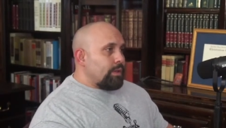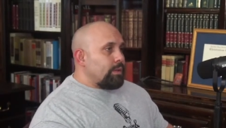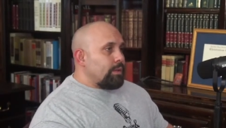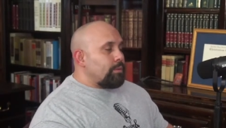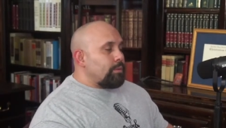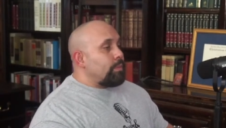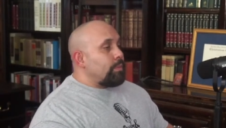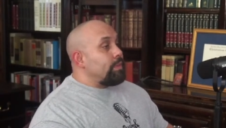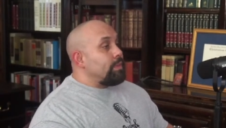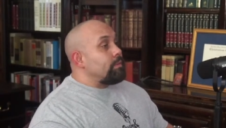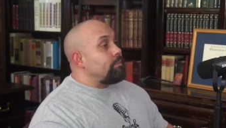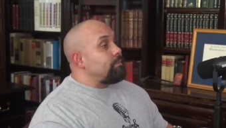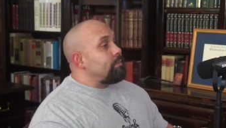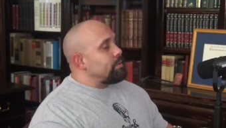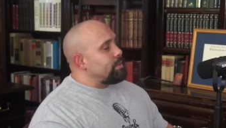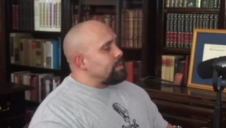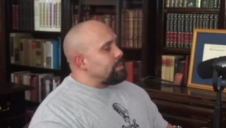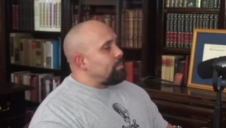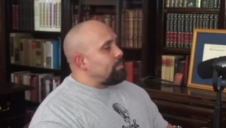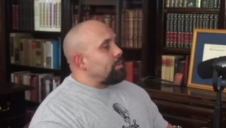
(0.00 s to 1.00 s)
with a
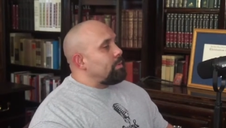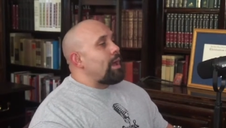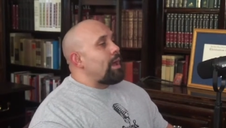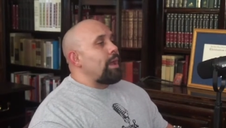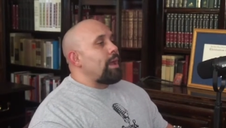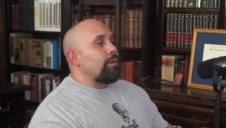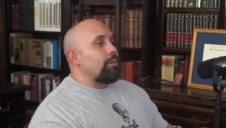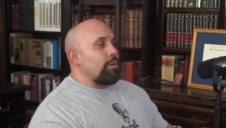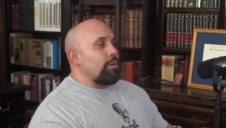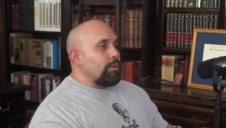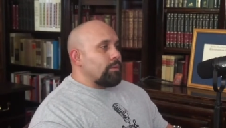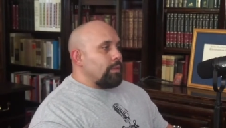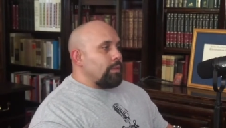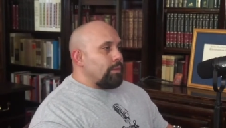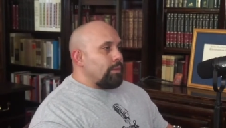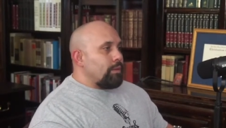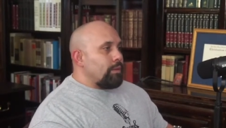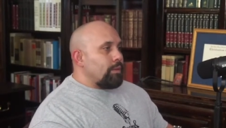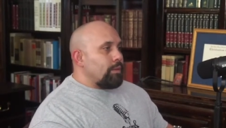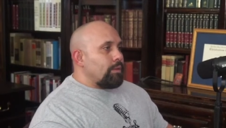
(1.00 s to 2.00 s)
visible hierarchy
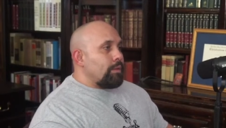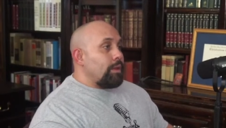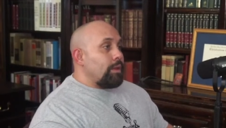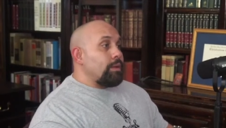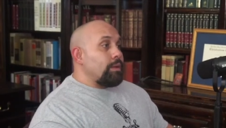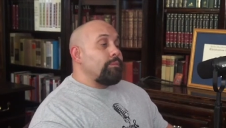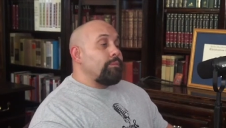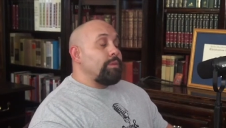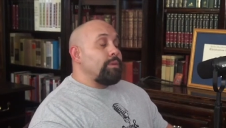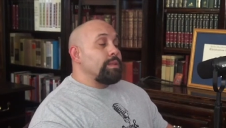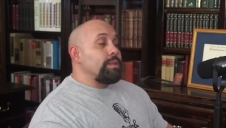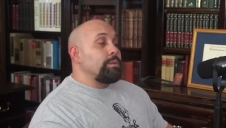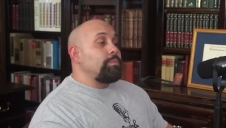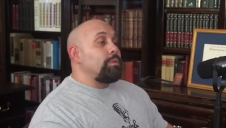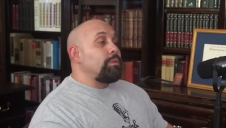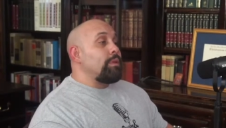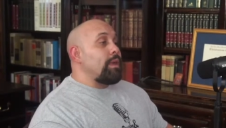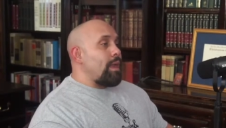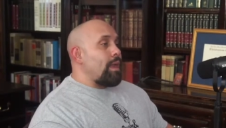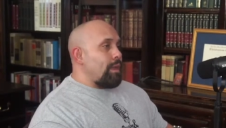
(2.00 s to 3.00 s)
yeah. and a
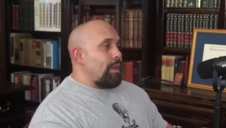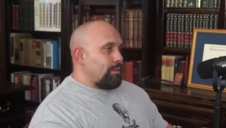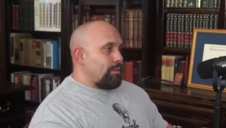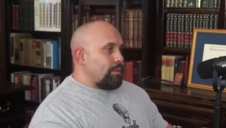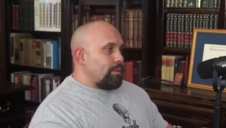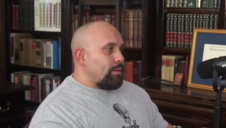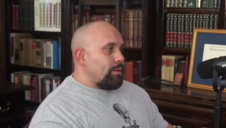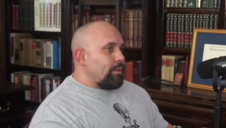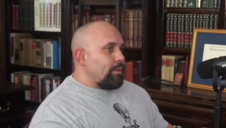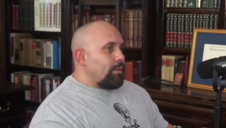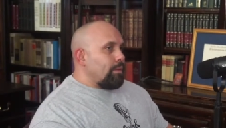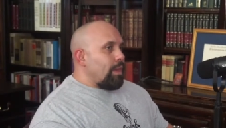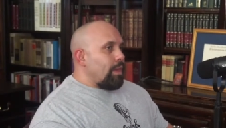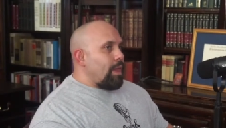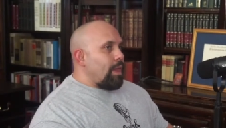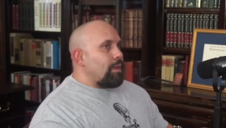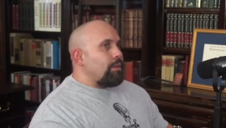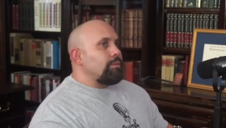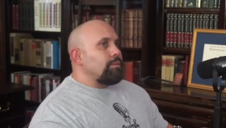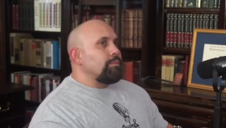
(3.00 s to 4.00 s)
visible head,
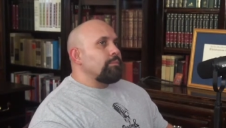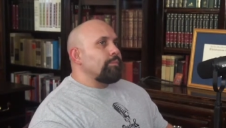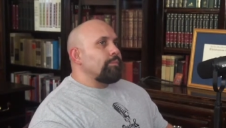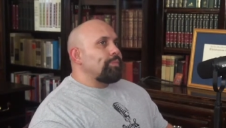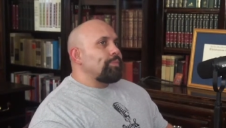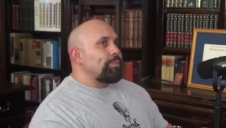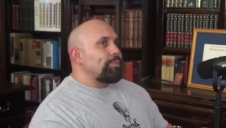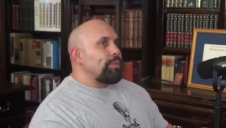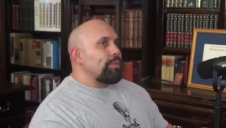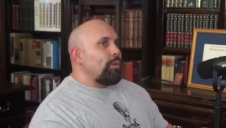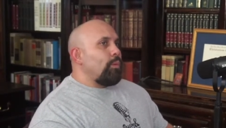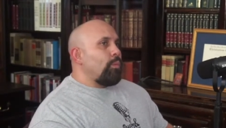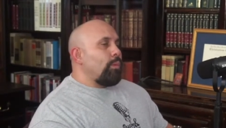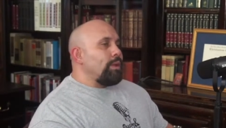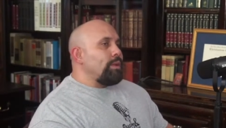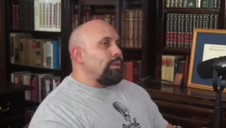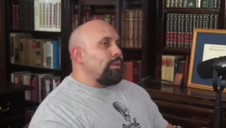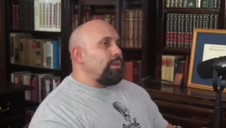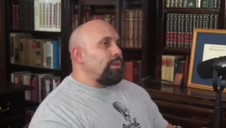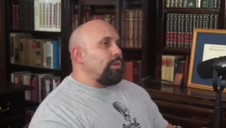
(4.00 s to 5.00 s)
and
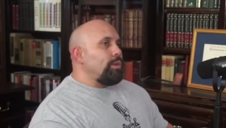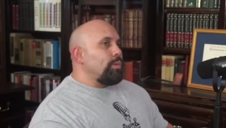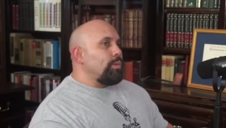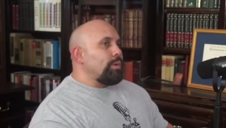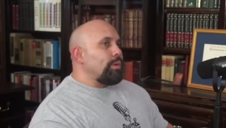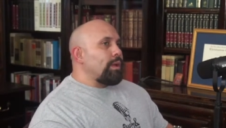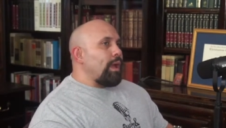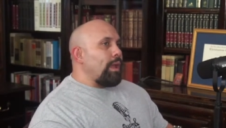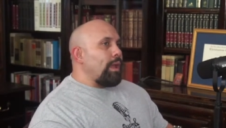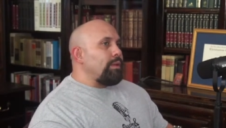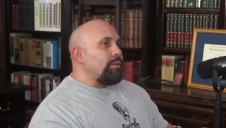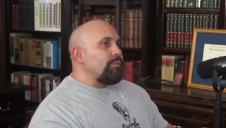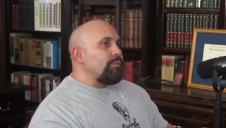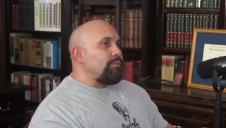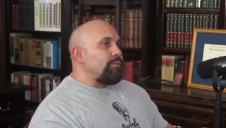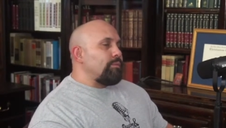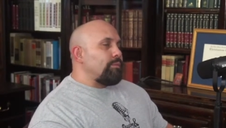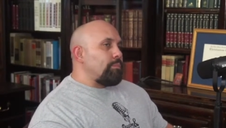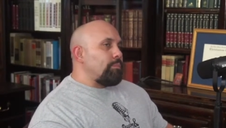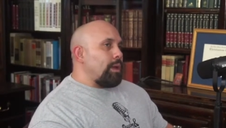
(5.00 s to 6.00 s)
when you kind
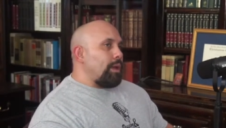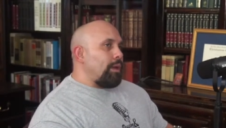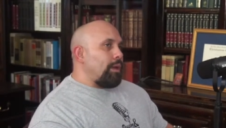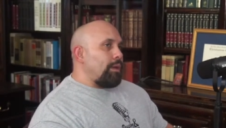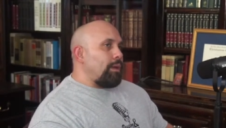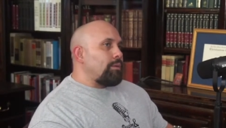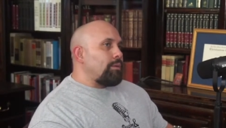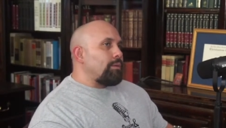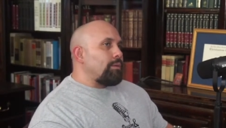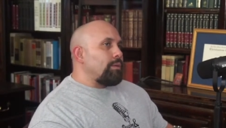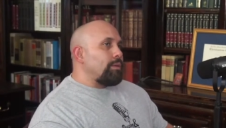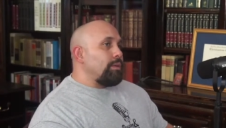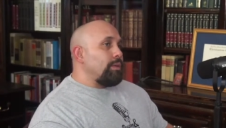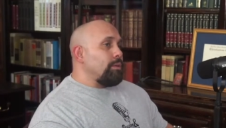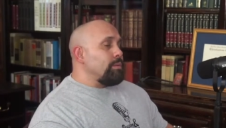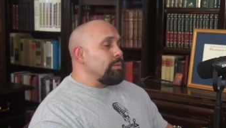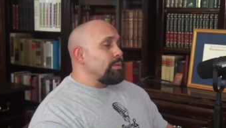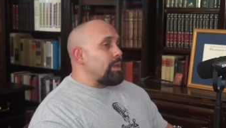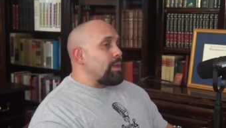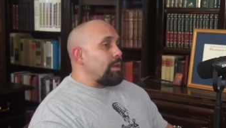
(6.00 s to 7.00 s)
of uh,
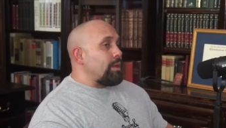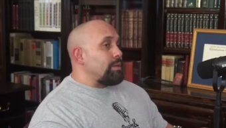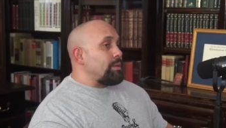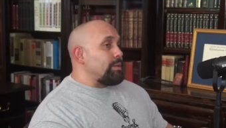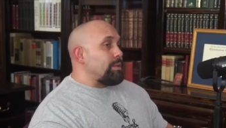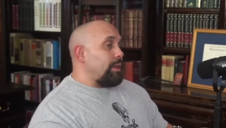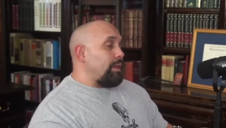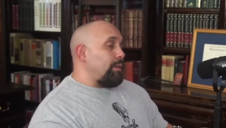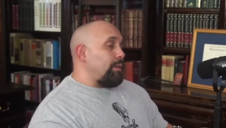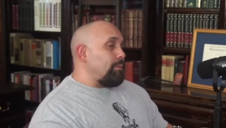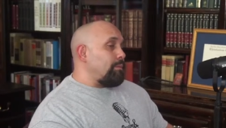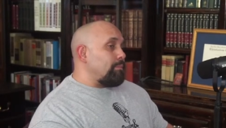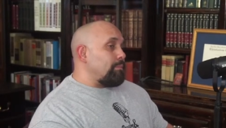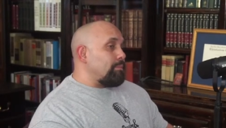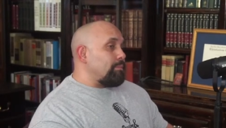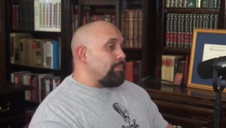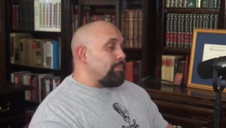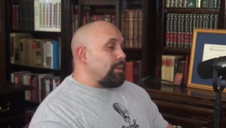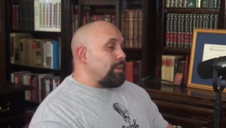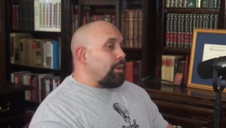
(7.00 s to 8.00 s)
use that as a
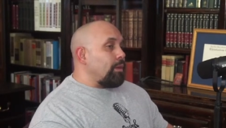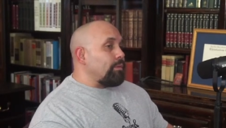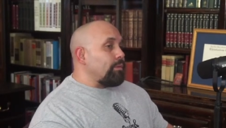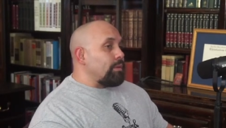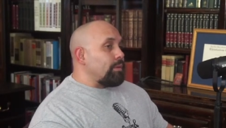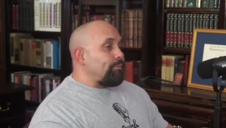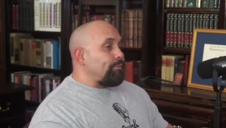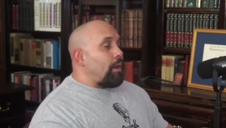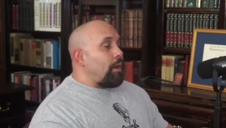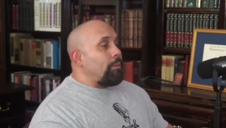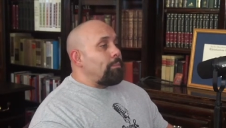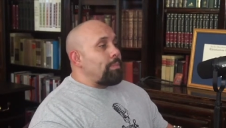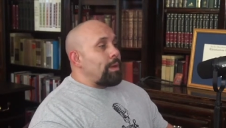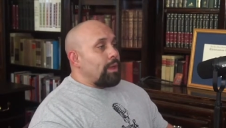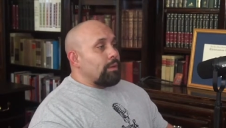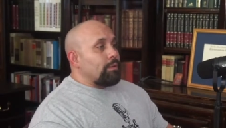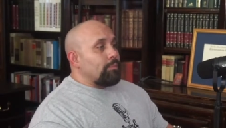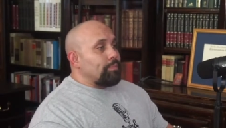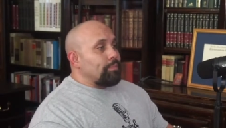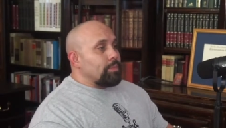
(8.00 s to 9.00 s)
you know a
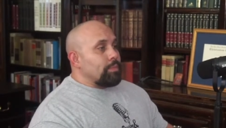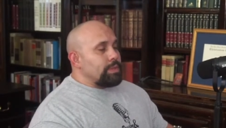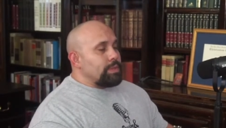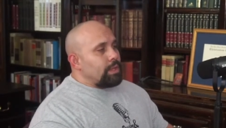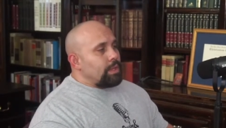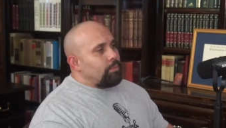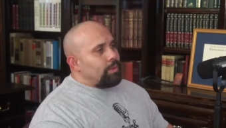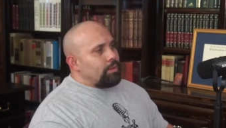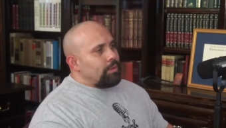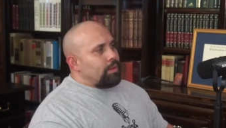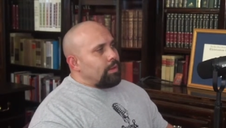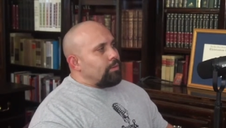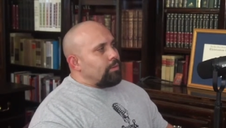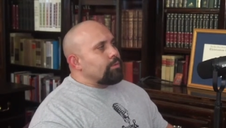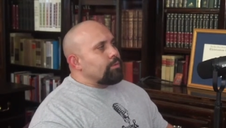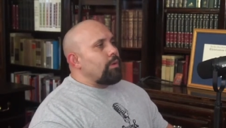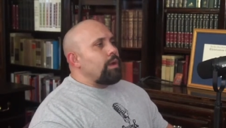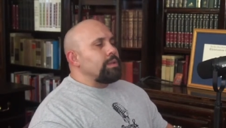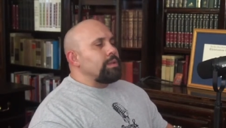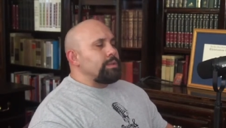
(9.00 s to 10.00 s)
fallback, say, well, you know,
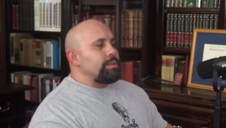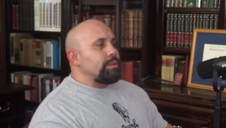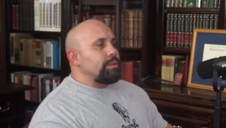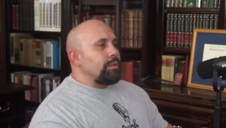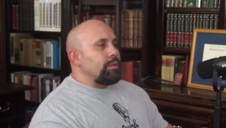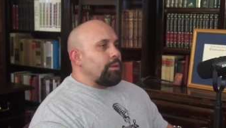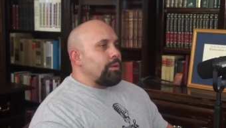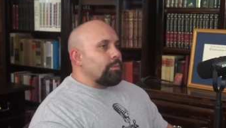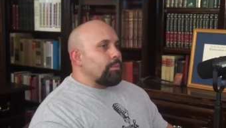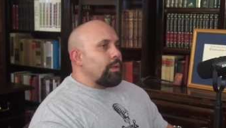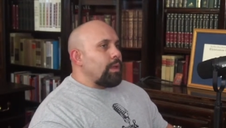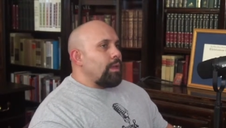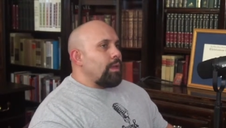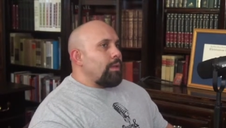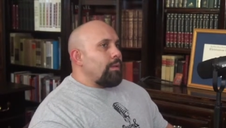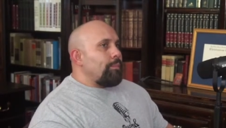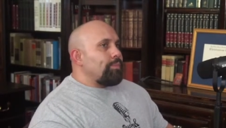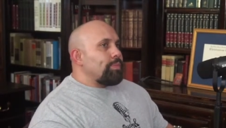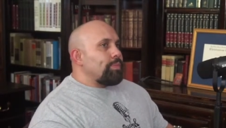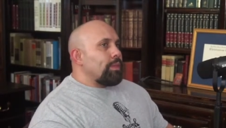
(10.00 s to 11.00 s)
Christ is the leader.
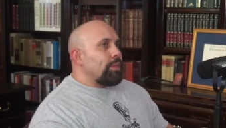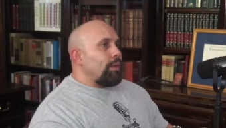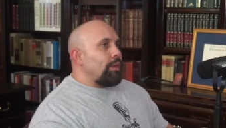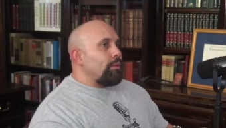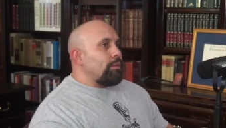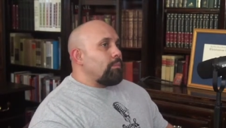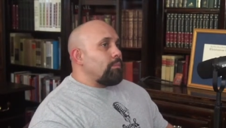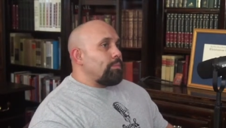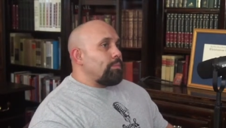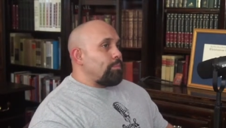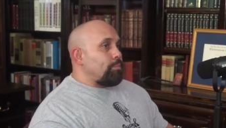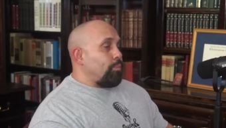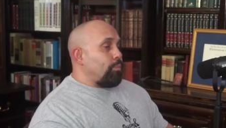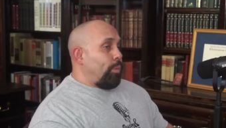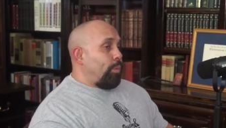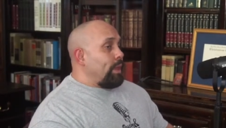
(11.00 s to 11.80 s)
We